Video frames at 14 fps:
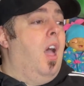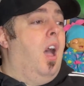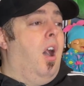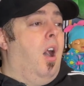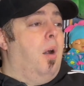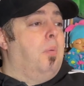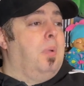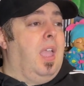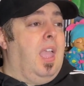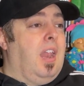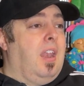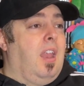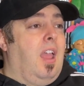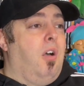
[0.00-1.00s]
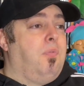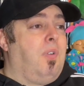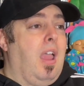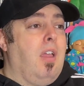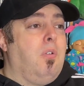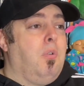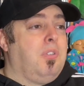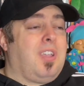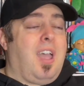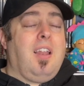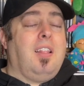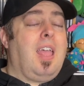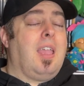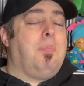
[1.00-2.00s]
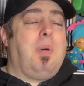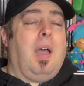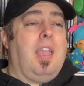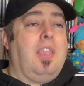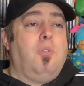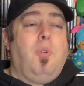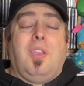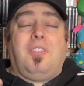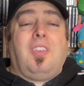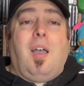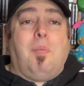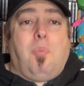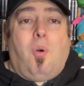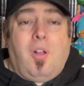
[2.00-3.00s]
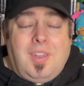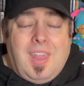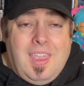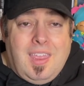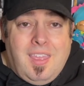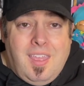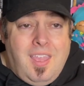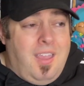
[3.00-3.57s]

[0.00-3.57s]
Um, and Elvira was kind of like my USA Up All Night